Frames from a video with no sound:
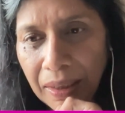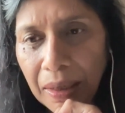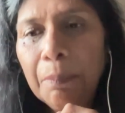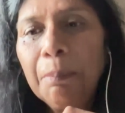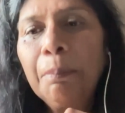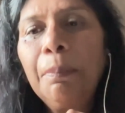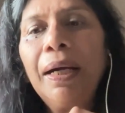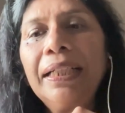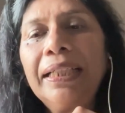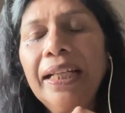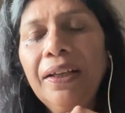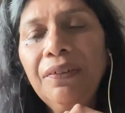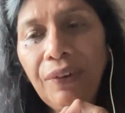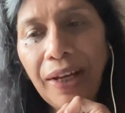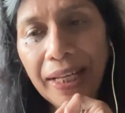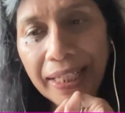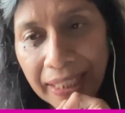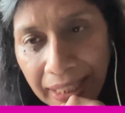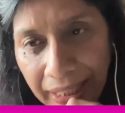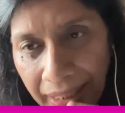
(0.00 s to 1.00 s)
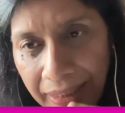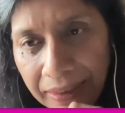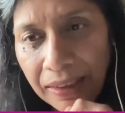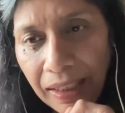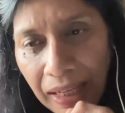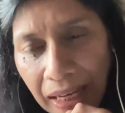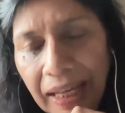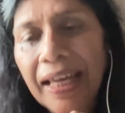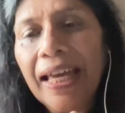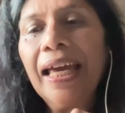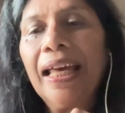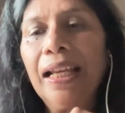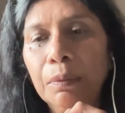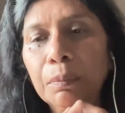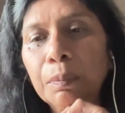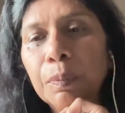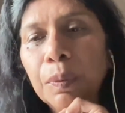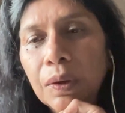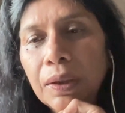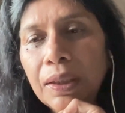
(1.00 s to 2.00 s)
But if I can, I help.
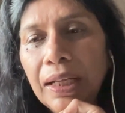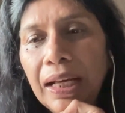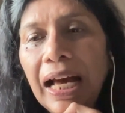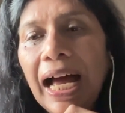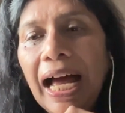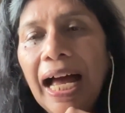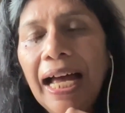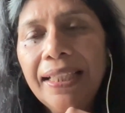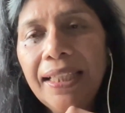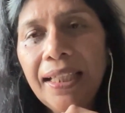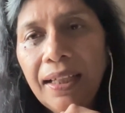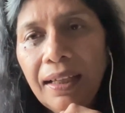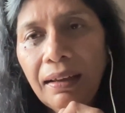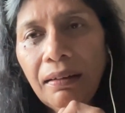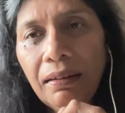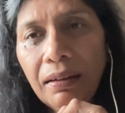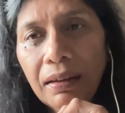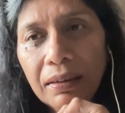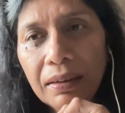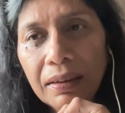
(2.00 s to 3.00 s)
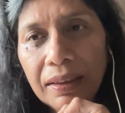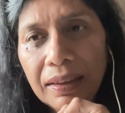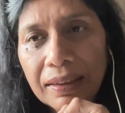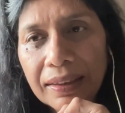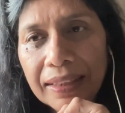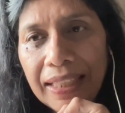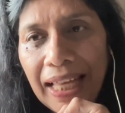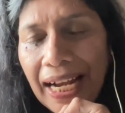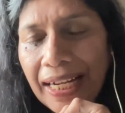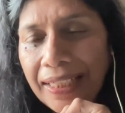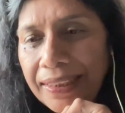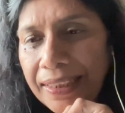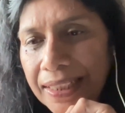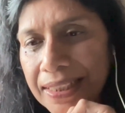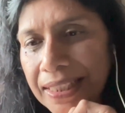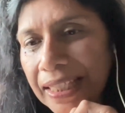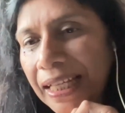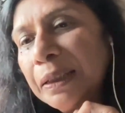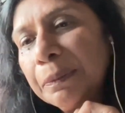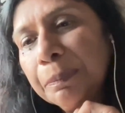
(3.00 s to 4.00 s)
I think that has
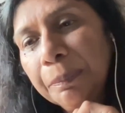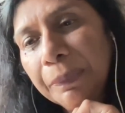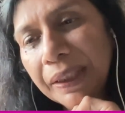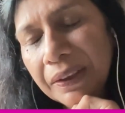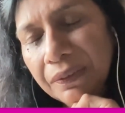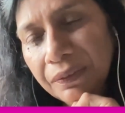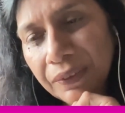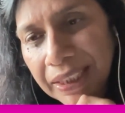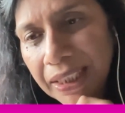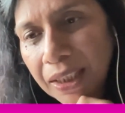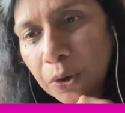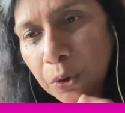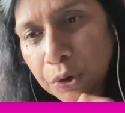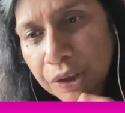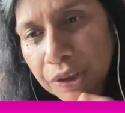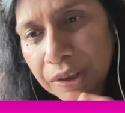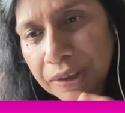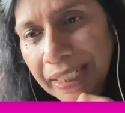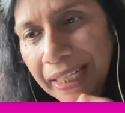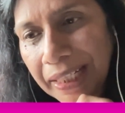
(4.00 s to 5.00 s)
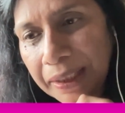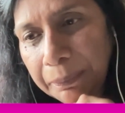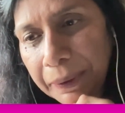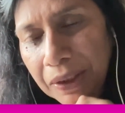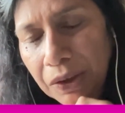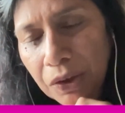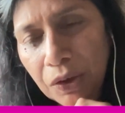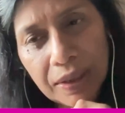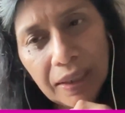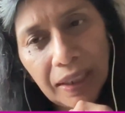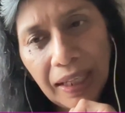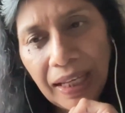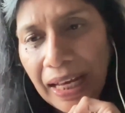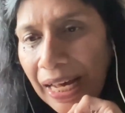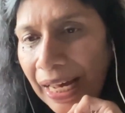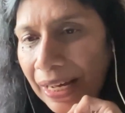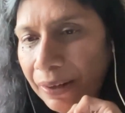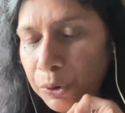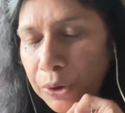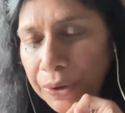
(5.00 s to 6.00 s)
helped me in very good stead because
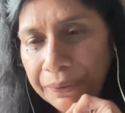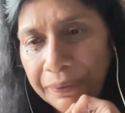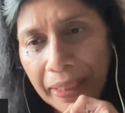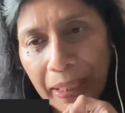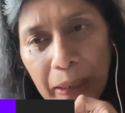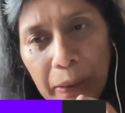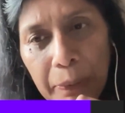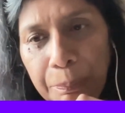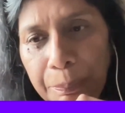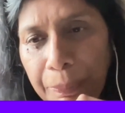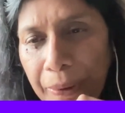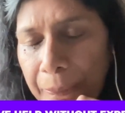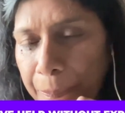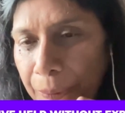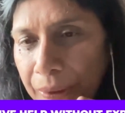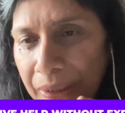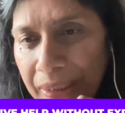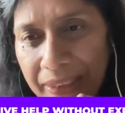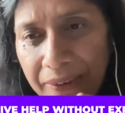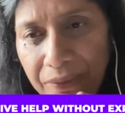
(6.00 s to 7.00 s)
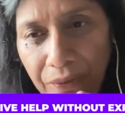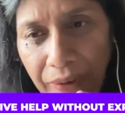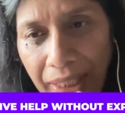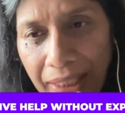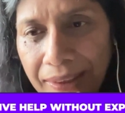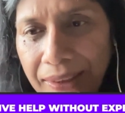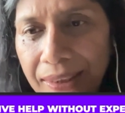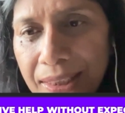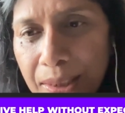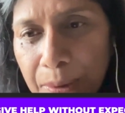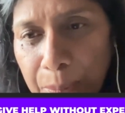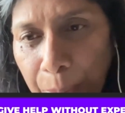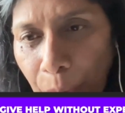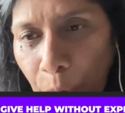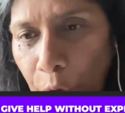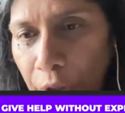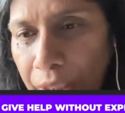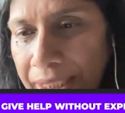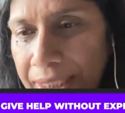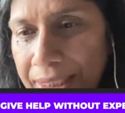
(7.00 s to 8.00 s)
I would have helped people in various
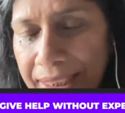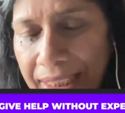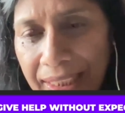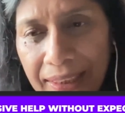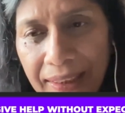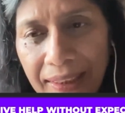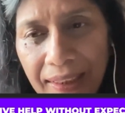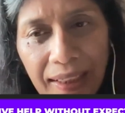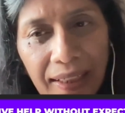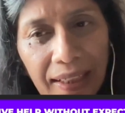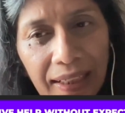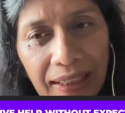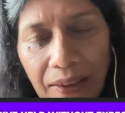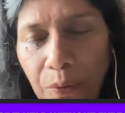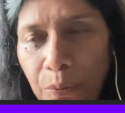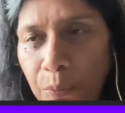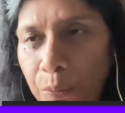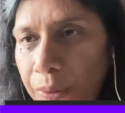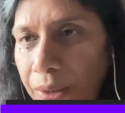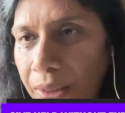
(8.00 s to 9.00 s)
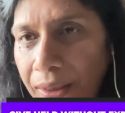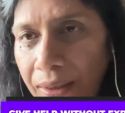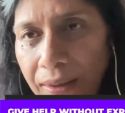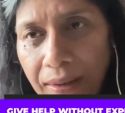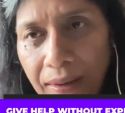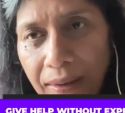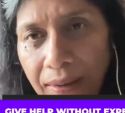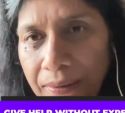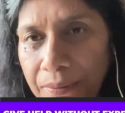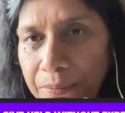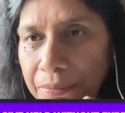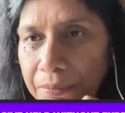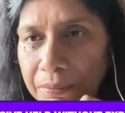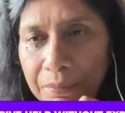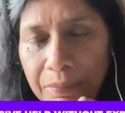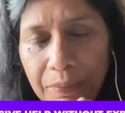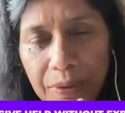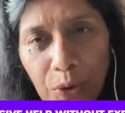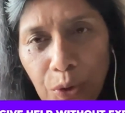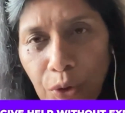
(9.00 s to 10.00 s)
points and, the
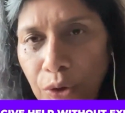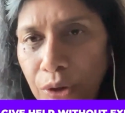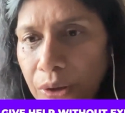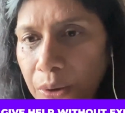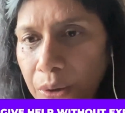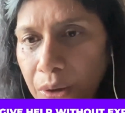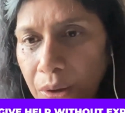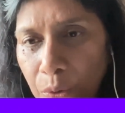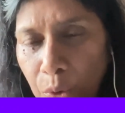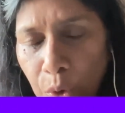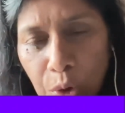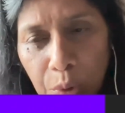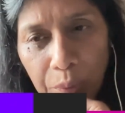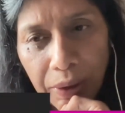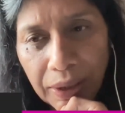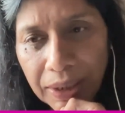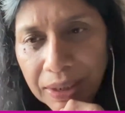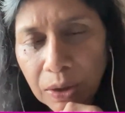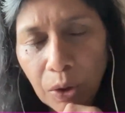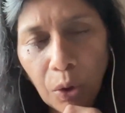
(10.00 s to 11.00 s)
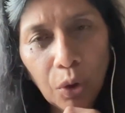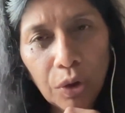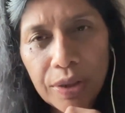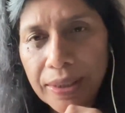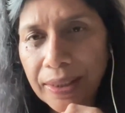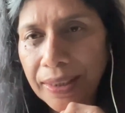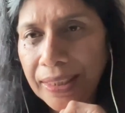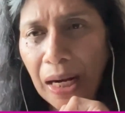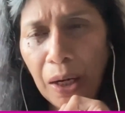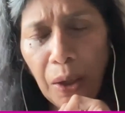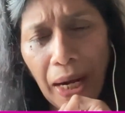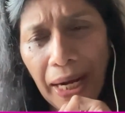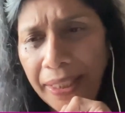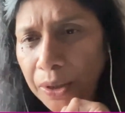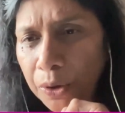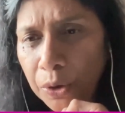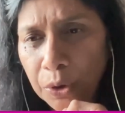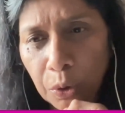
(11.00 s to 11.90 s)
good word goes around. I don't